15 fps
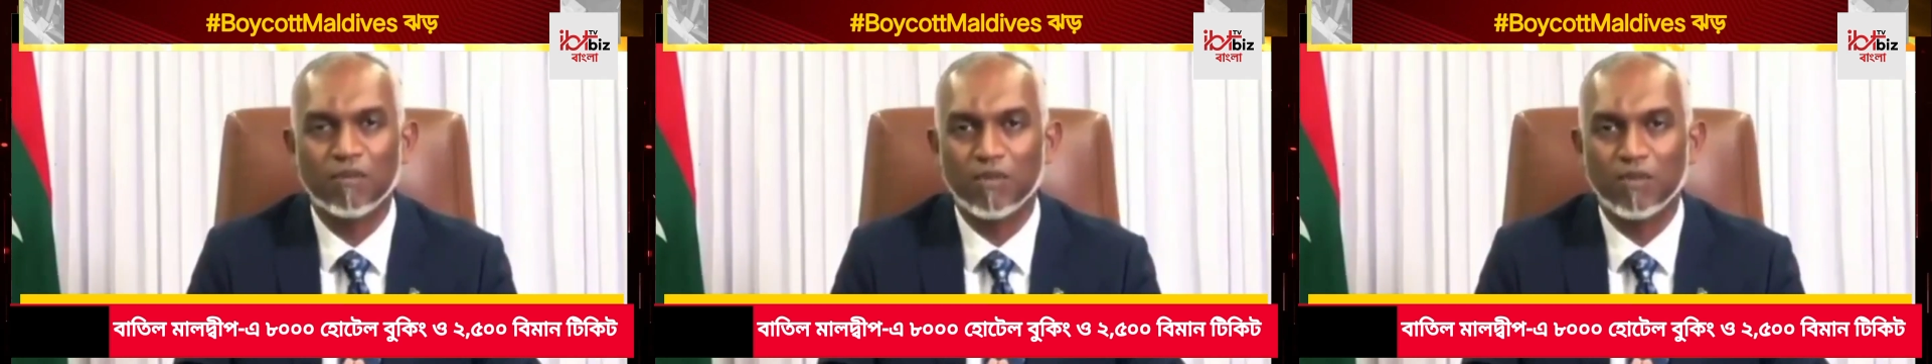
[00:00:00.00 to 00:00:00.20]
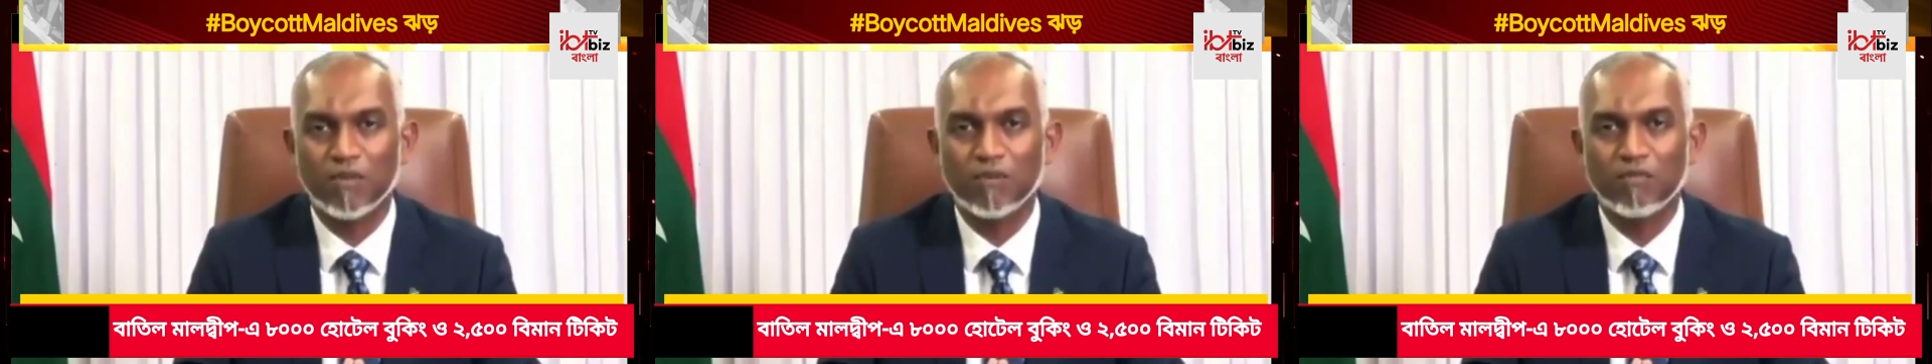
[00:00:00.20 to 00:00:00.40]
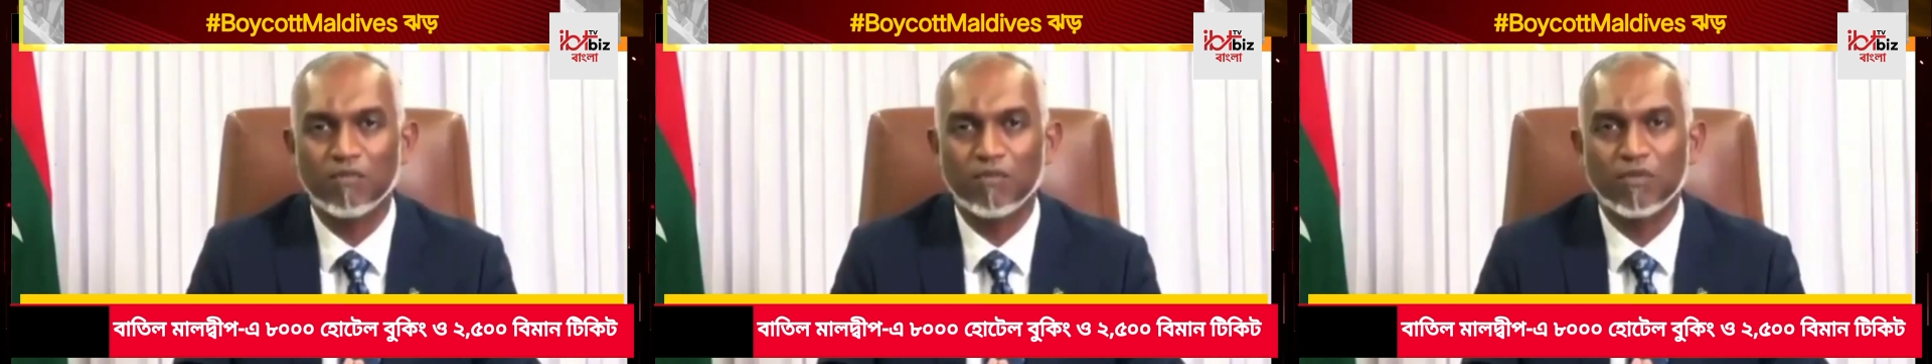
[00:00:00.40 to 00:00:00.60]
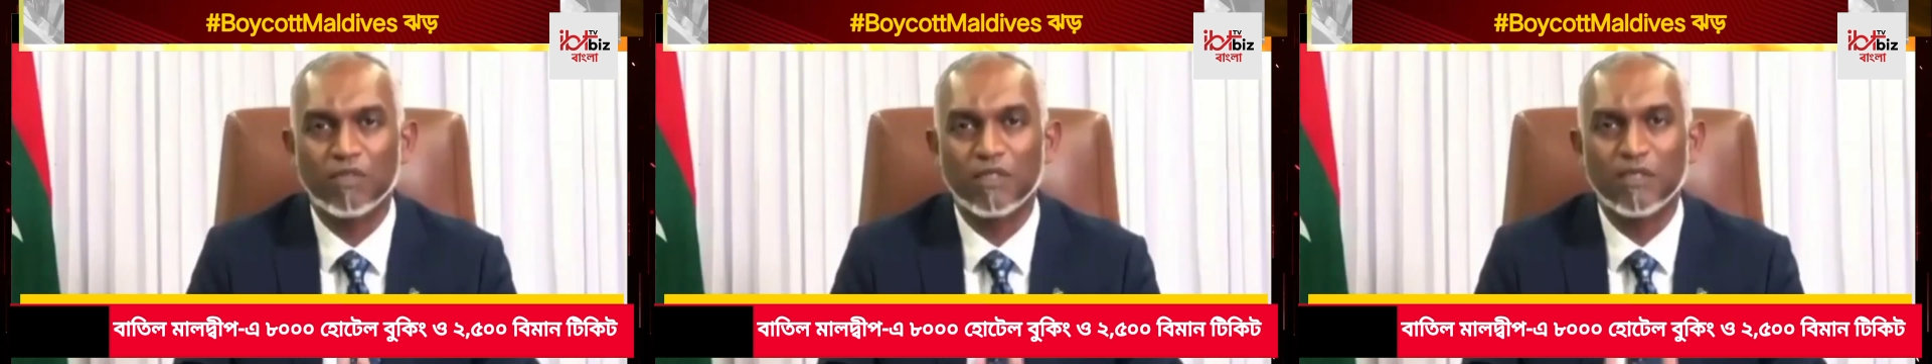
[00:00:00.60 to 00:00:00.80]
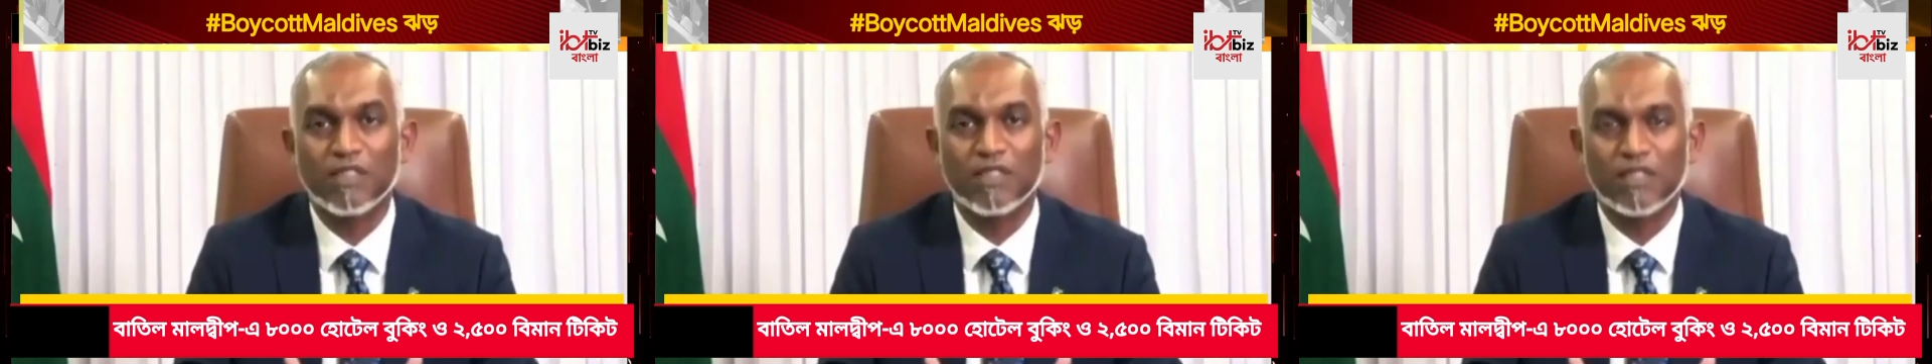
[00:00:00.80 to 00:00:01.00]
you know,
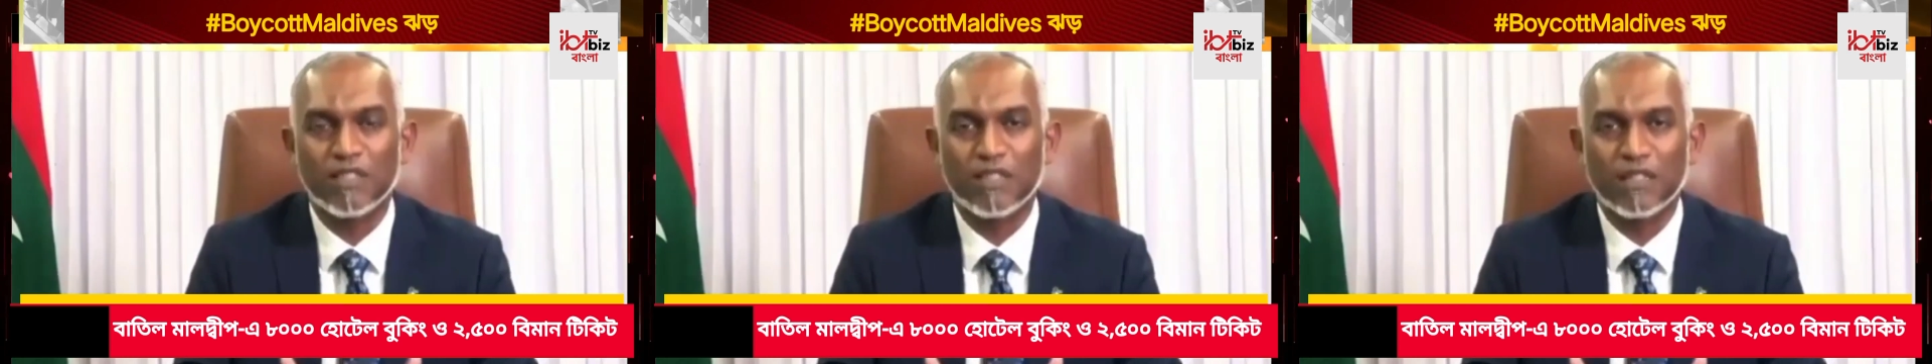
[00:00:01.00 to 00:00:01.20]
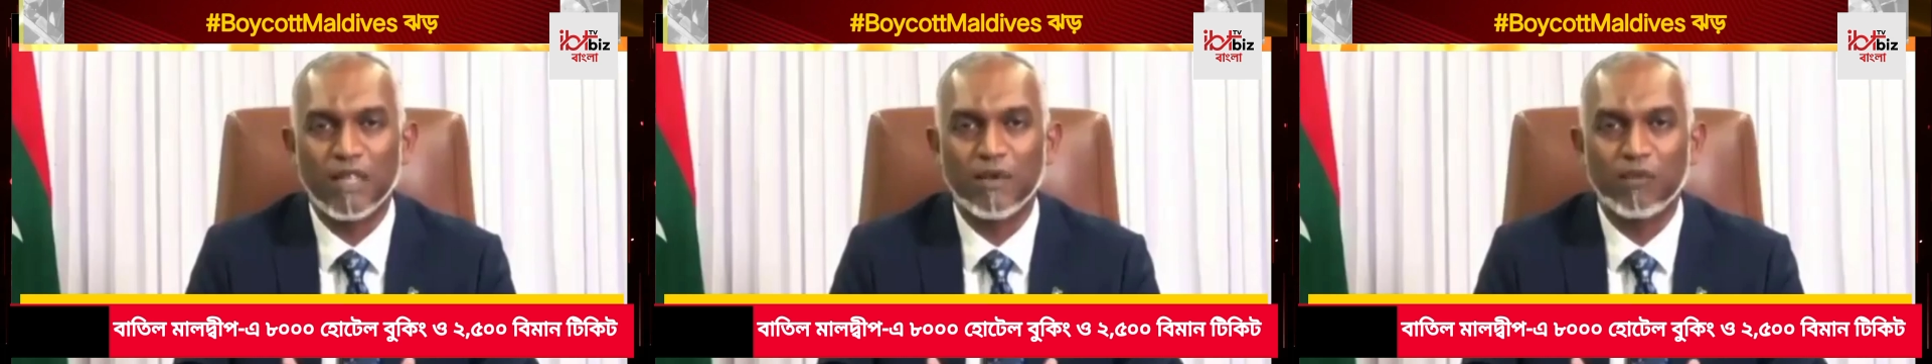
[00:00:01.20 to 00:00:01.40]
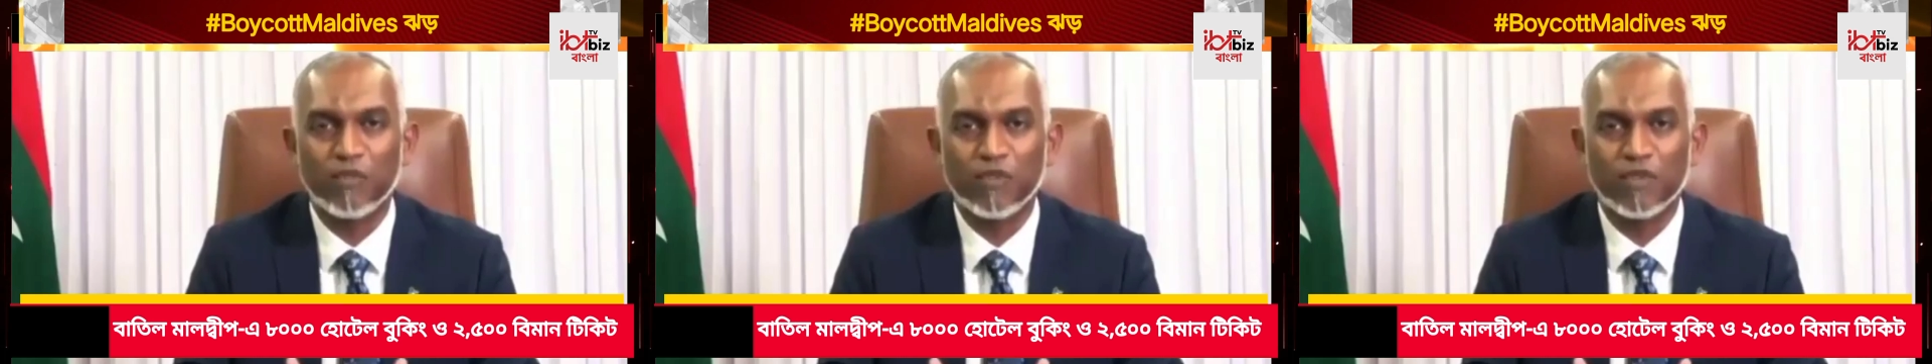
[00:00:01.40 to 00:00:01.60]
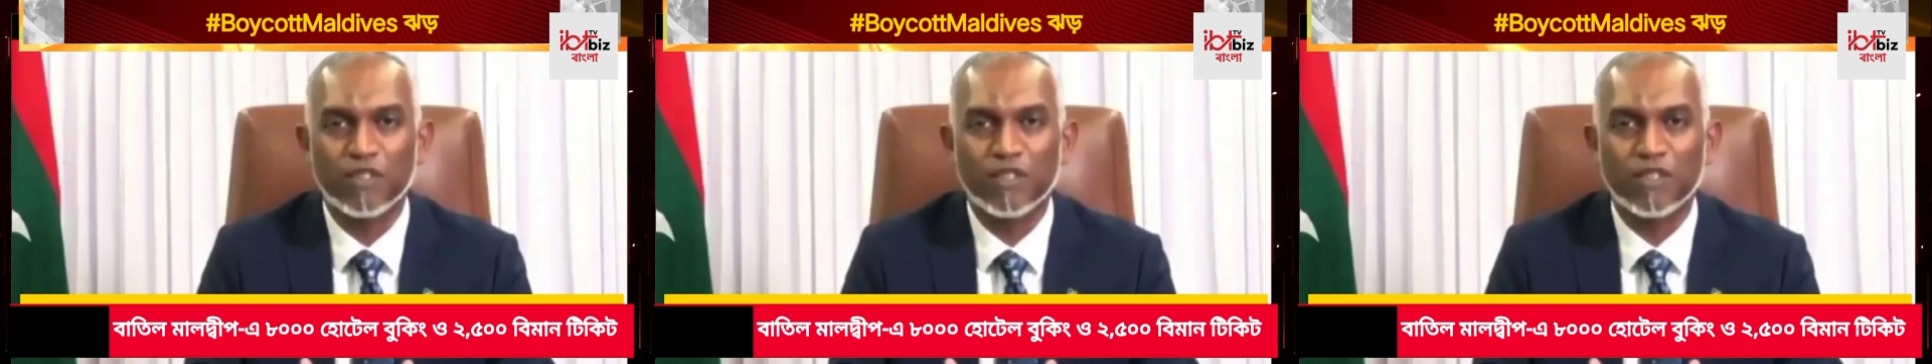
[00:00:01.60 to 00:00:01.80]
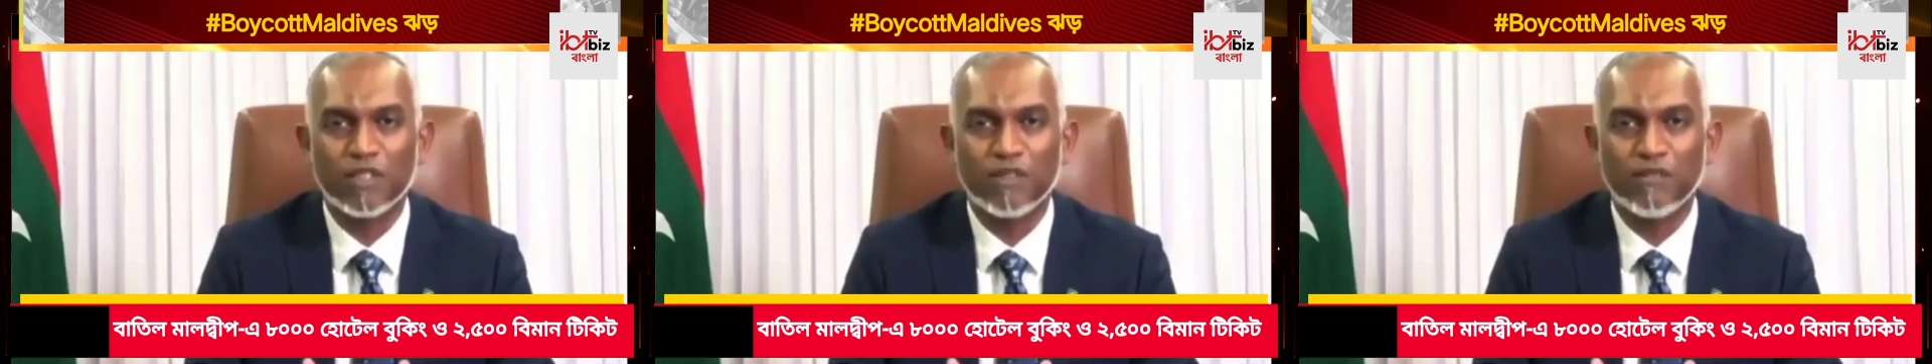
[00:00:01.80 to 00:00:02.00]
just same for
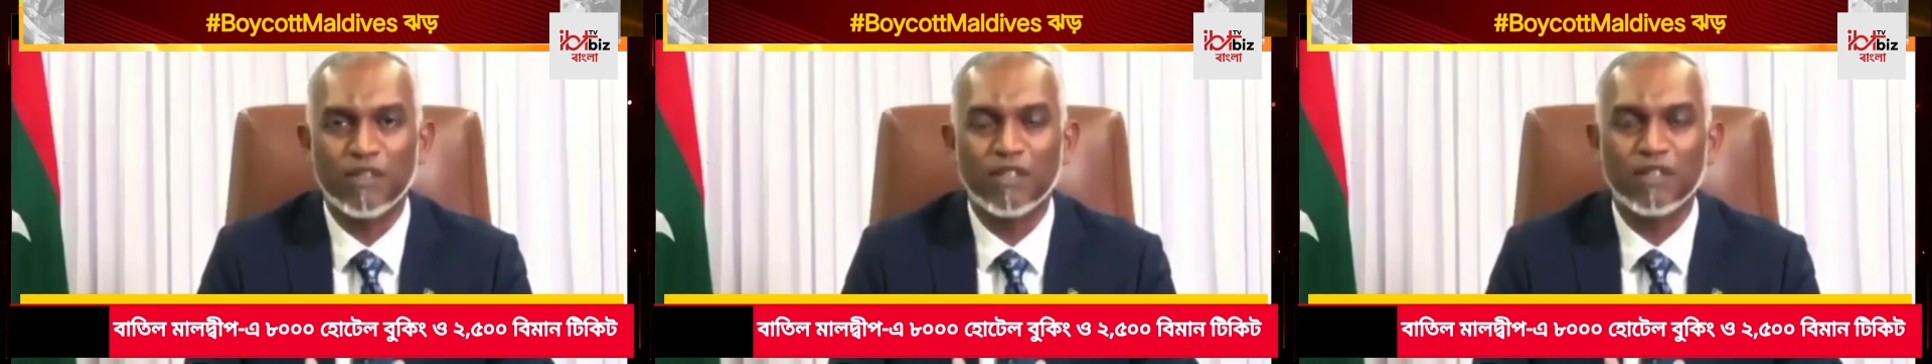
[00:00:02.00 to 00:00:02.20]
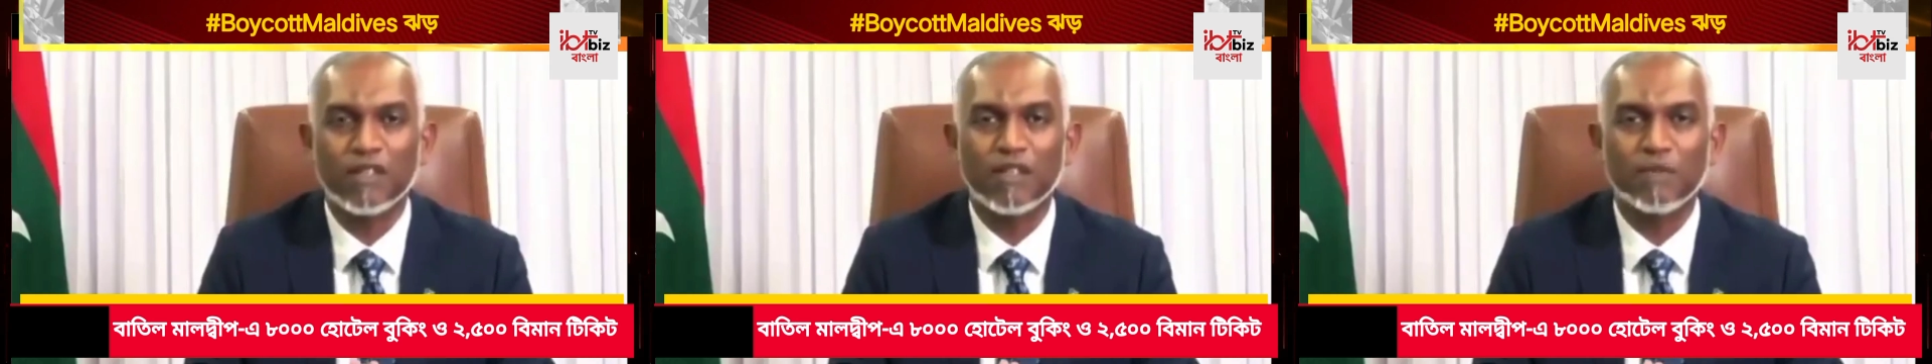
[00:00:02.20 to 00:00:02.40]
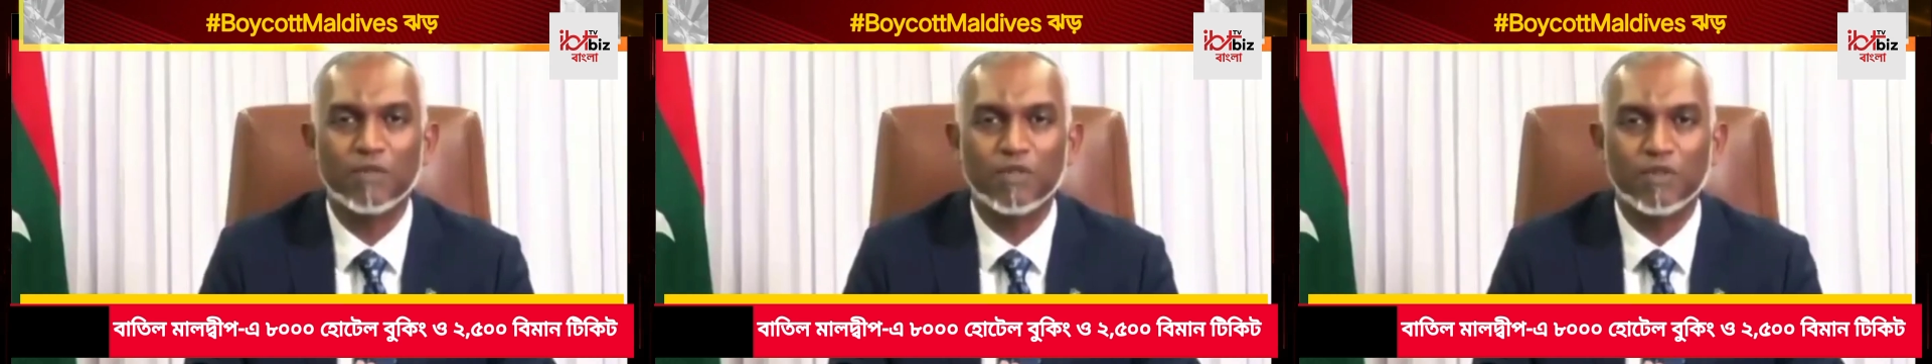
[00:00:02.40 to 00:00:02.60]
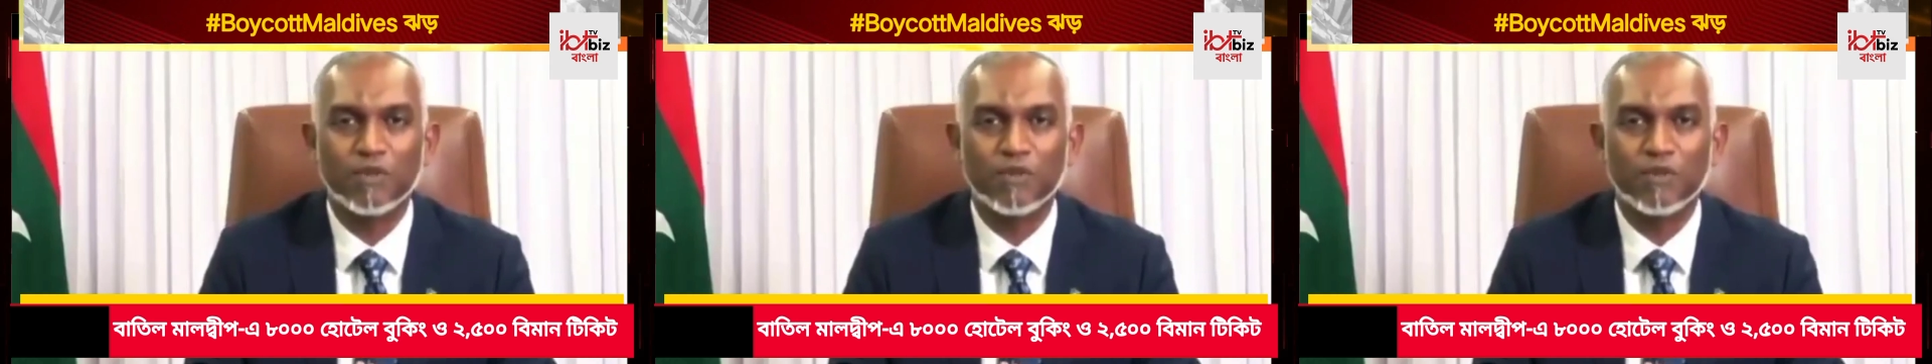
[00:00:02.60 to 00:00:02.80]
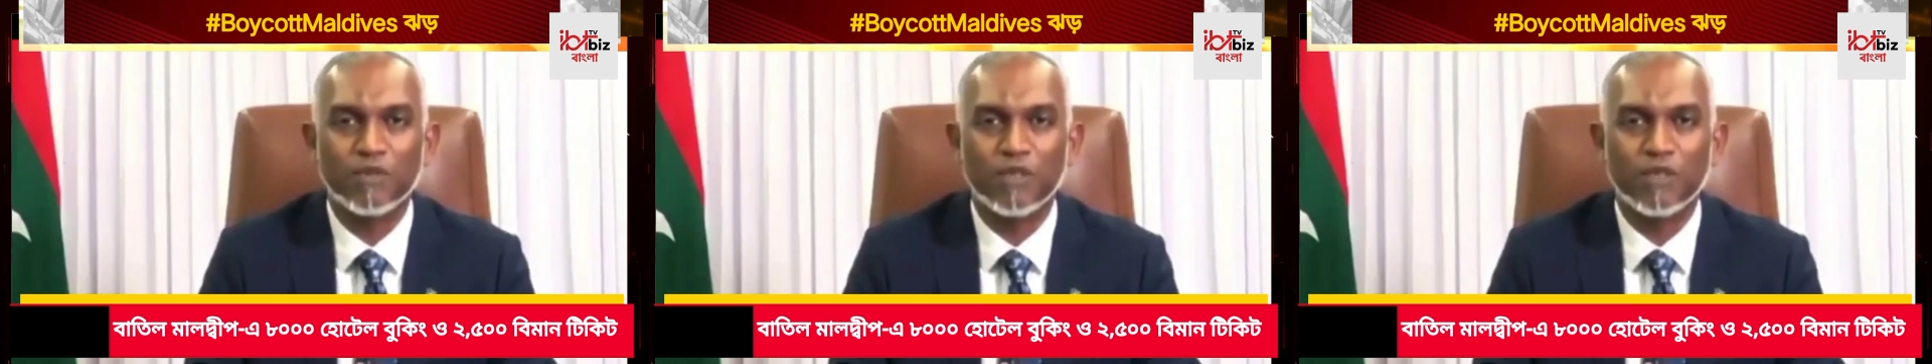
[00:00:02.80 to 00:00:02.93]
us when it comes to